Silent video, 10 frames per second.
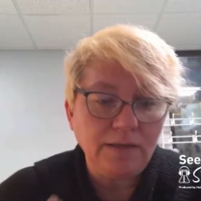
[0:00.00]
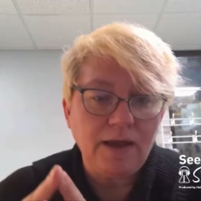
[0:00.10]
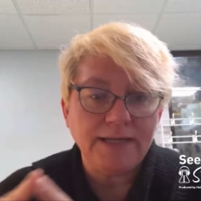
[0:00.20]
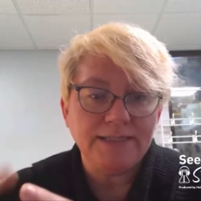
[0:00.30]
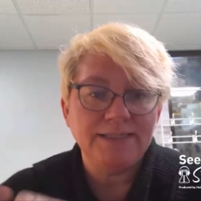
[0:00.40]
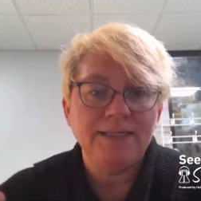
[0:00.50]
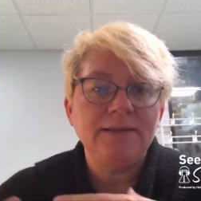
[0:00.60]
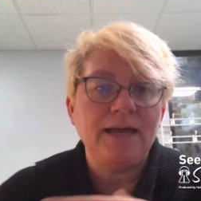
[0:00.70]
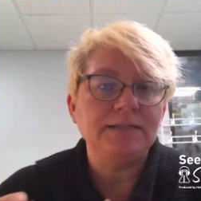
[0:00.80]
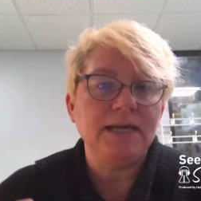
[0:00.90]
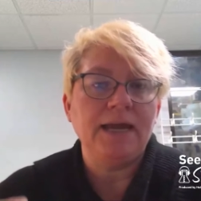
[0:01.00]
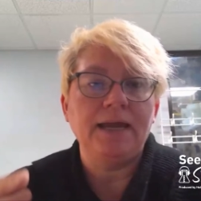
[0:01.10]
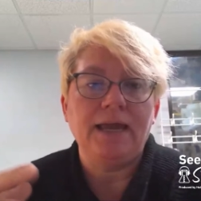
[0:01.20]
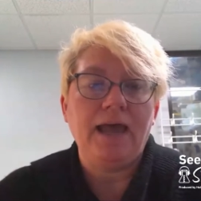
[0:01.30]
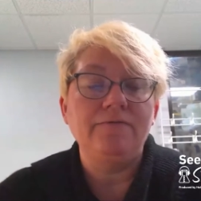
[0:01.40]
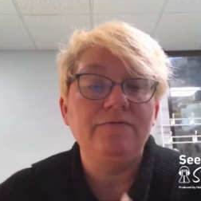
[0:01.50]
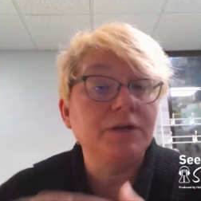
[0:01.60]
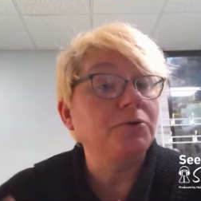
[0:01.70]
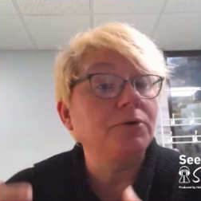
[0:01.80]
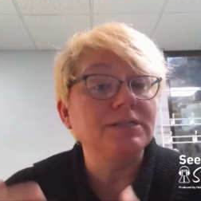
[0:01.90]
like to see that tank have
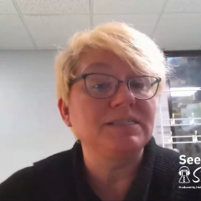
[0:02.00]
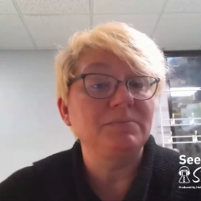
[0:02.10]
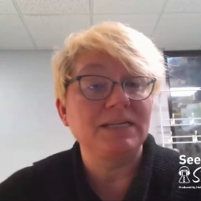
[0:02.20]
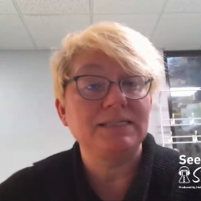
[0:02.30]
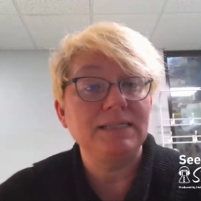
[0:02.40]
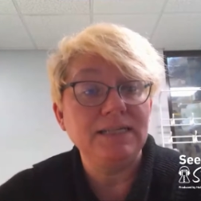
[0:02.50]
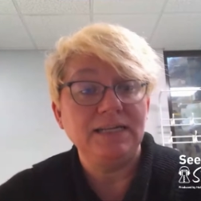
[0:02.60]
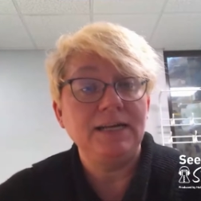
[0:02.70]
vigorous mixing in